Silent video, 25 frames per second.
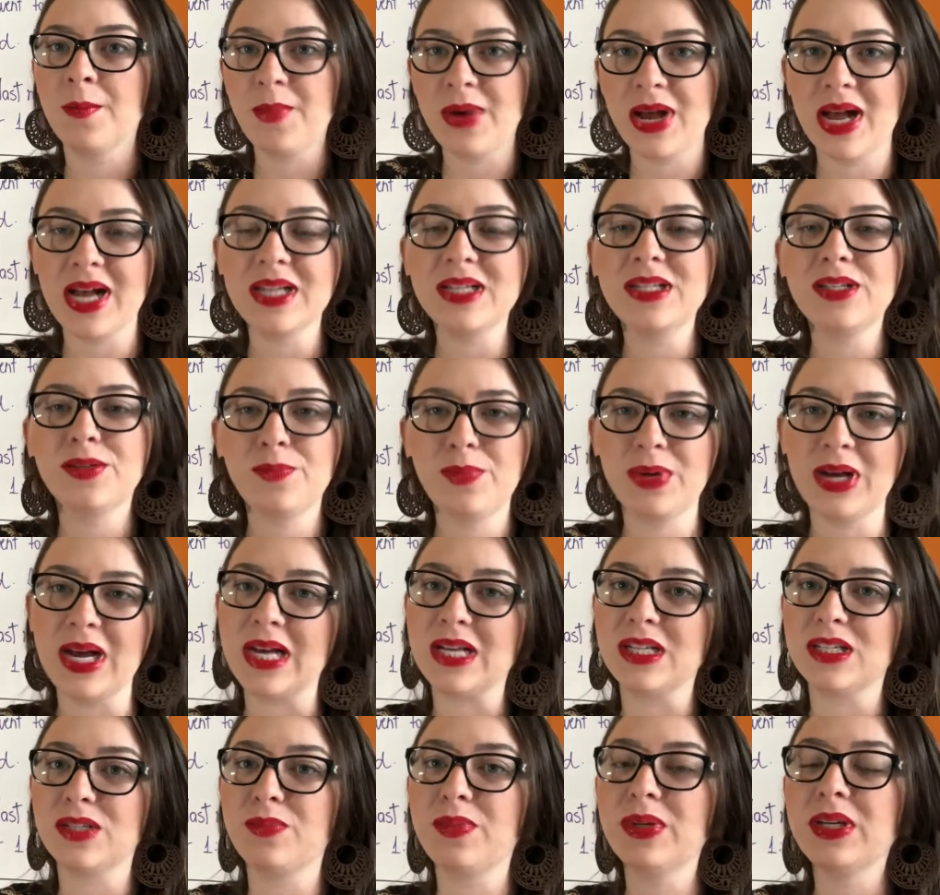Past,
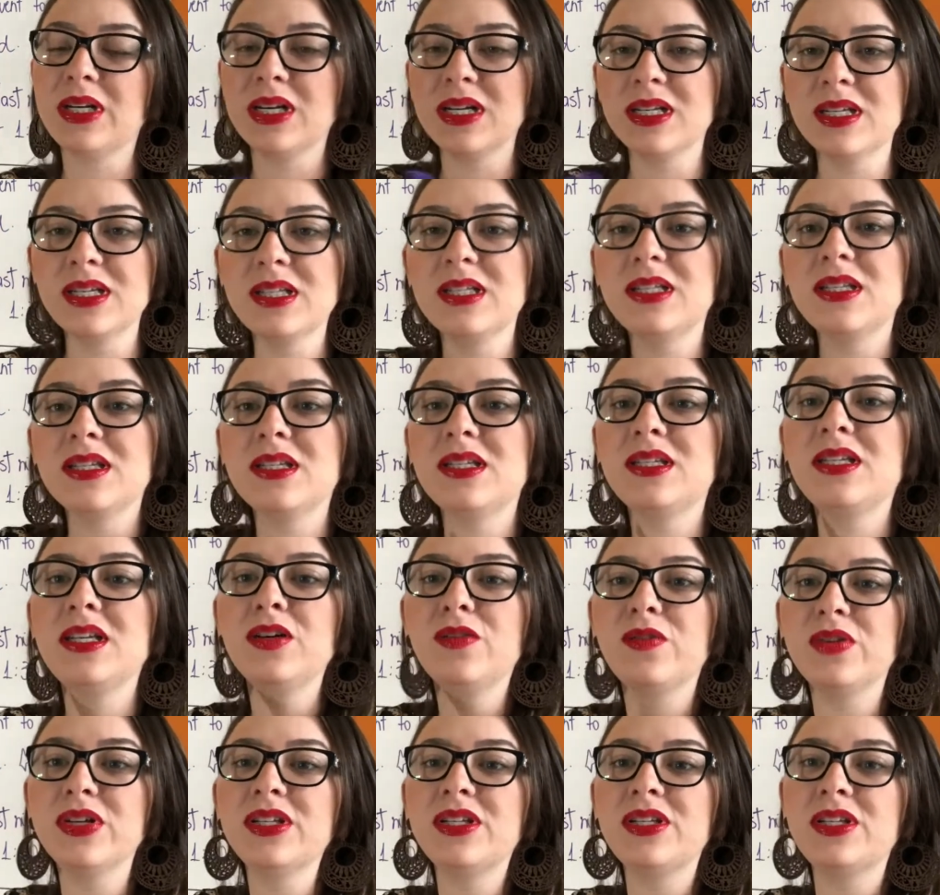because it's a sequence
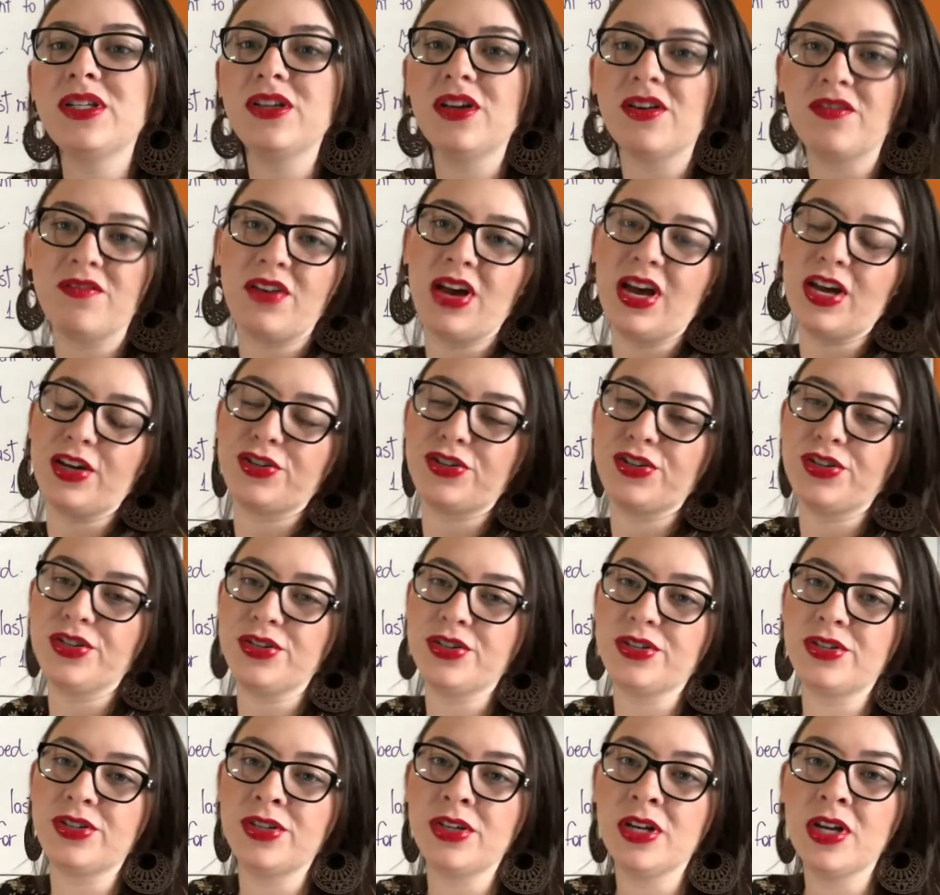of actions.
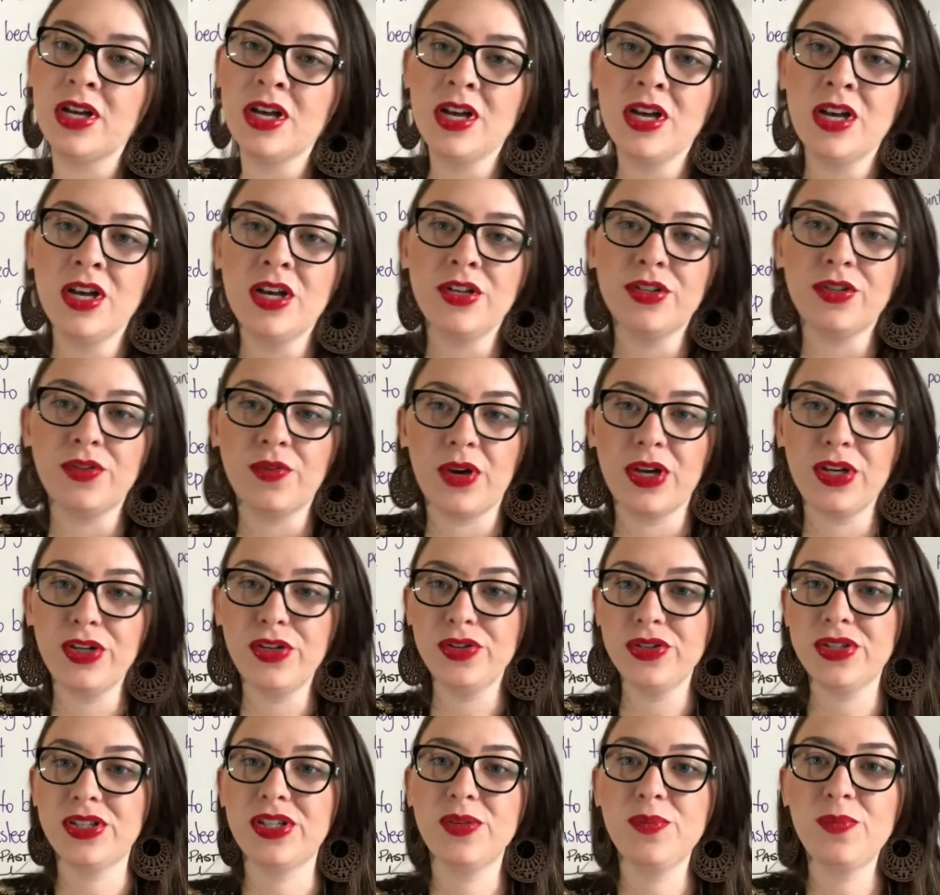So I use
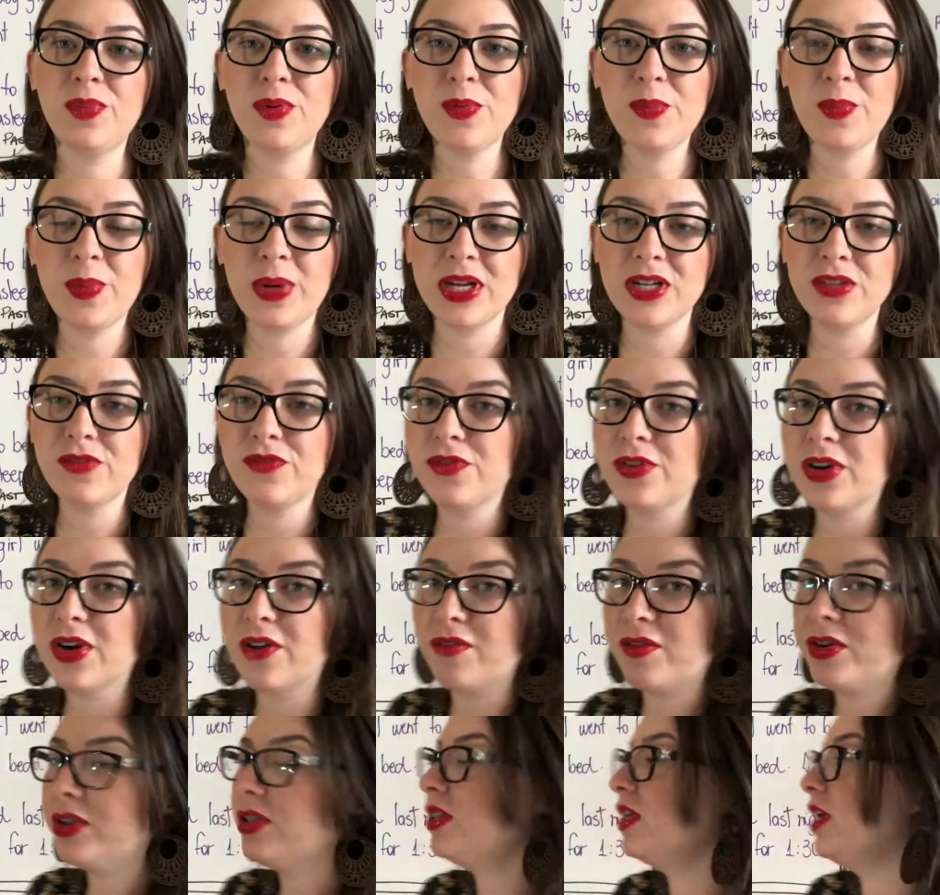simple past for
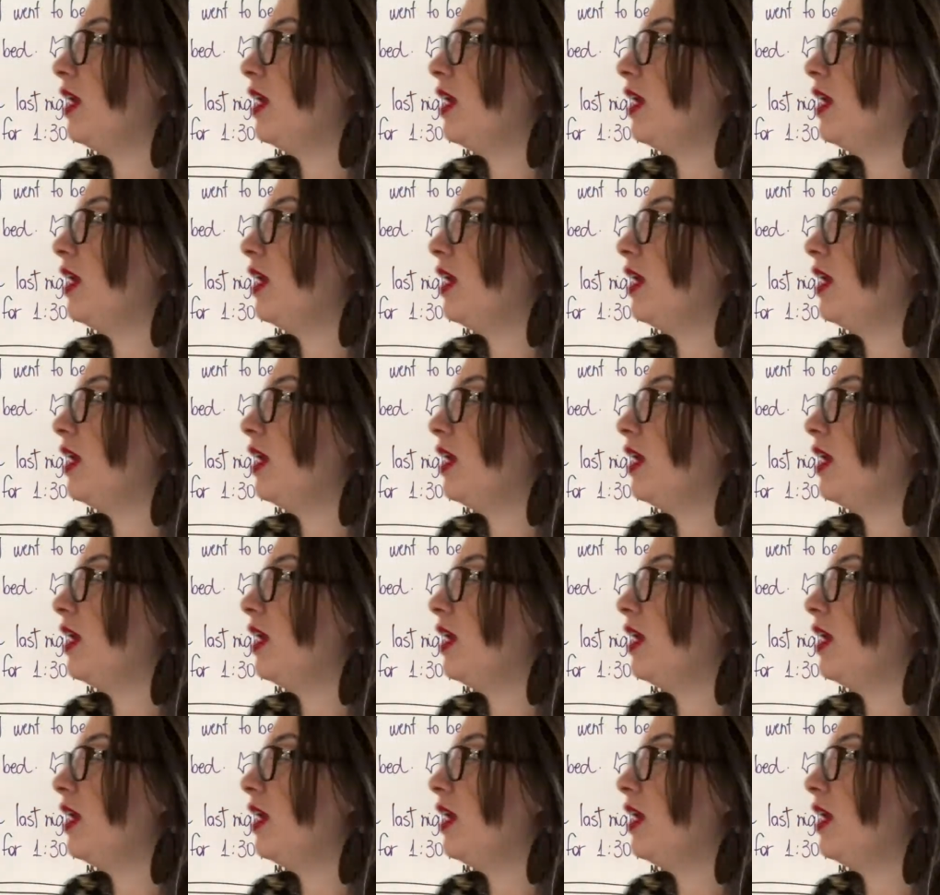everything.